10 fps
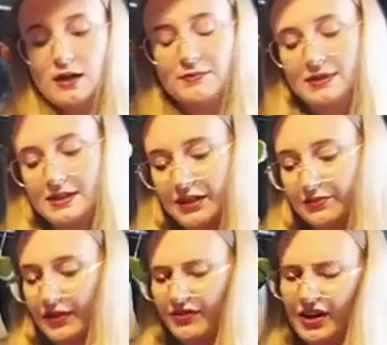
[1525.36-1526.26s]
I might see if
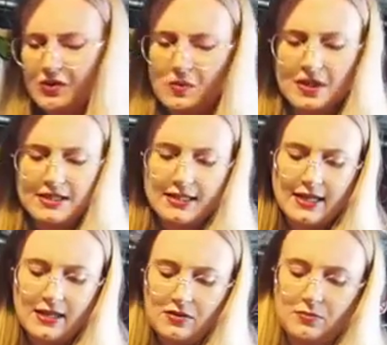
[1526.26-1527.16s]
my friend wants
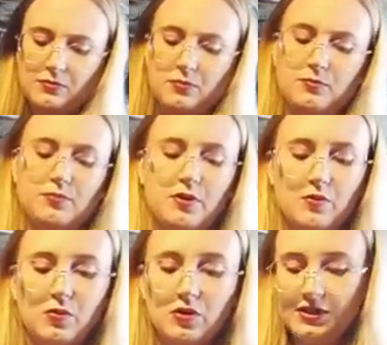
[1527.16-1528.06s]
it, but we'll